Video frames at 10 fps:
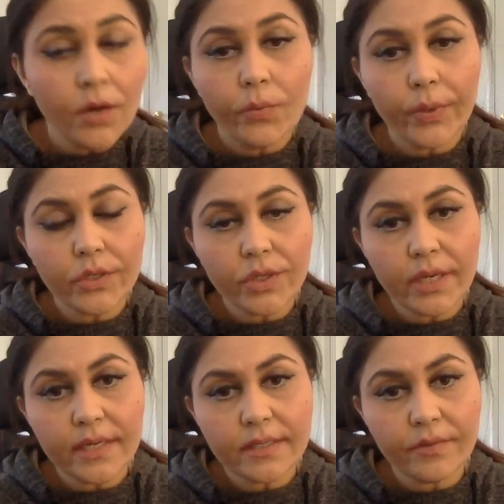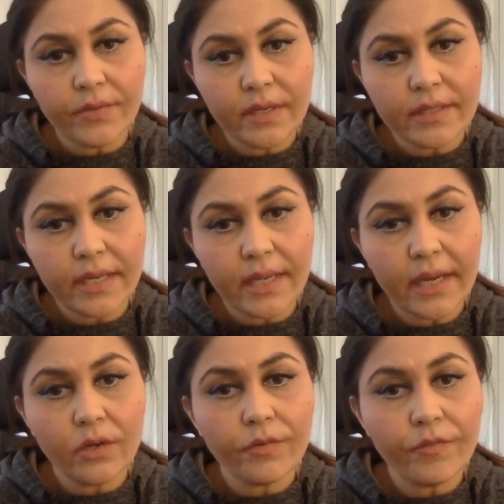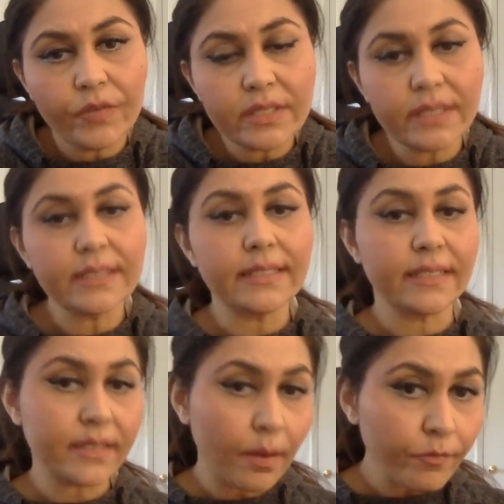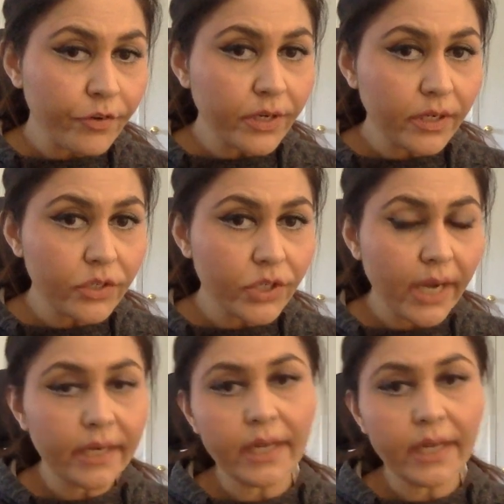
which is if there's any kind of a physical discomfort in a child.